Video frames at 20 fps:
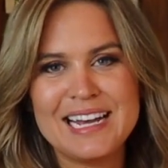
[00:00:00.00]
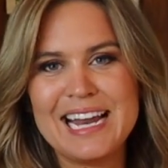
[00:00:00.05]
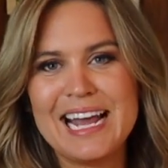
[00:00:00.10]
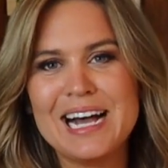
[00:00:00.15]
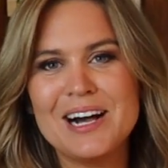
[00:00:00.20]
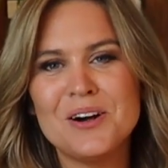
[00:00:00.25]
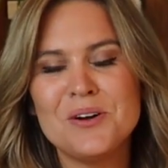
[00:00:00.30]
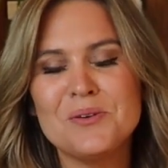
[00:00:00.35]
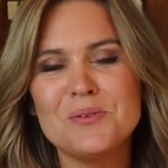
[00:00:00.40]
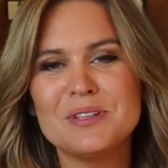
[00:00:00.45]

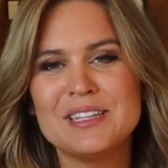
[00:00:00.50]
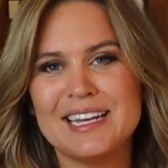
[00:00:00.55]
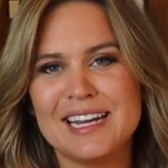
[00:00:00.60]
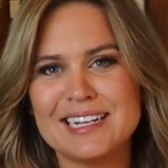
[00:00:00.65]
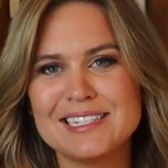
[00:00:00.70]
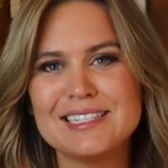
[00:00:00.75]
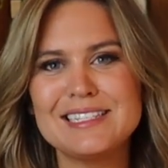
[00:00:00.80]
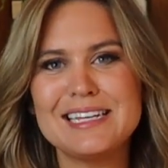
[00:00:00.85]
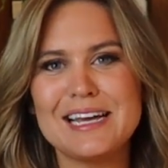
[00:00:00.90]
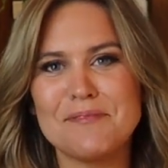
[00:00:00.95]
Now, the
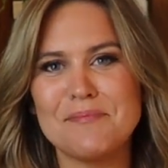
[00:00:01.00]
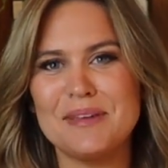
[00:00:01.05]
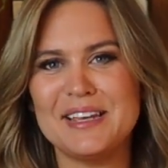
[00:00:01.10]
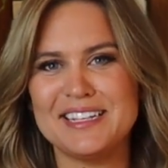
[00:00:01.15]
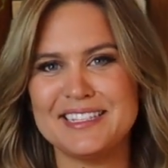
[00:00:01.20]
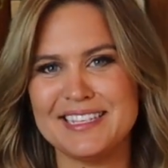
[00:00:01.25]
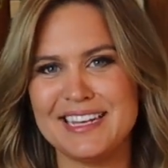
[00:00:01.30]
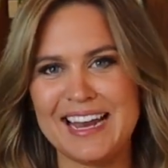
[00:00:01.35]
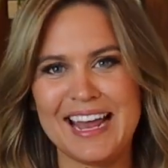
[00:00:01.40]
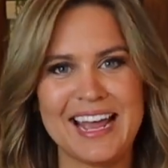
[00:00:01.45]
next step
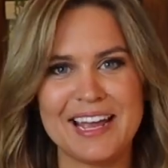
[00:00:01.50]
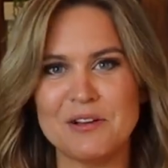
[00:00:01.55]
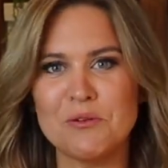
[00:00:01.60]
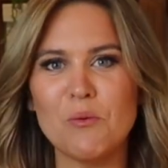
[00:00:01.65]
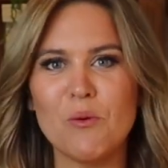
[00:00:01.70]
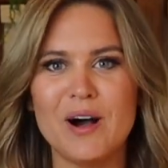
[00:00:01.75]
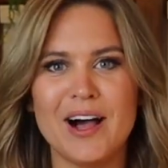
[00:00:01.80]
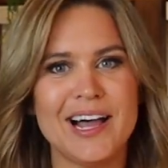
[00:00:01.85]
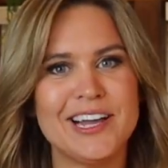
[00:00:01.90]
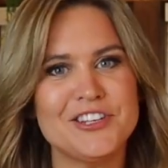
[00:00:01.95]
is an egg
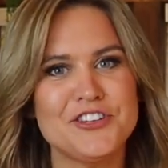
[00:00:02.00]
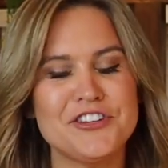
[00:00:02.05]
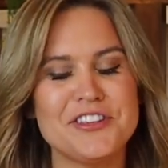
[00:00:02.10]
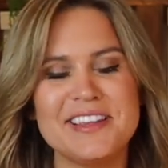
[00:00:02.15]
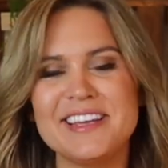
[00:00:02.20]
wash.